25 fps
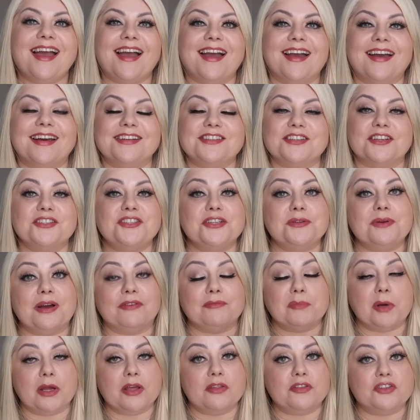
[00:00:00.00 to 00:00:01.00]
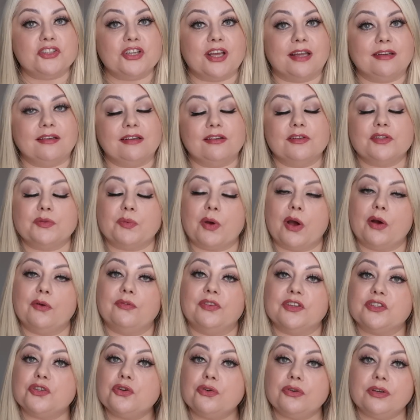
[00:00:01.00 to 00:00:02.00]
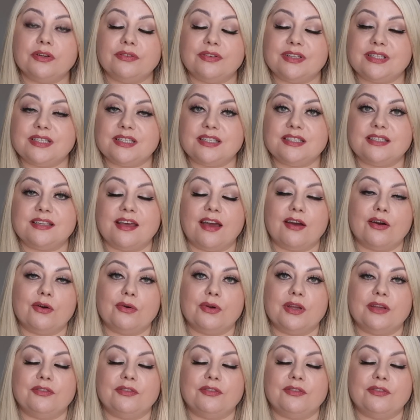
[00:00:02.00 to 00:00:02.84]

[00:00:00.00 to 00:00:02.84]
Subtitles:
And I do have my other channel as well, Victoria in Detail.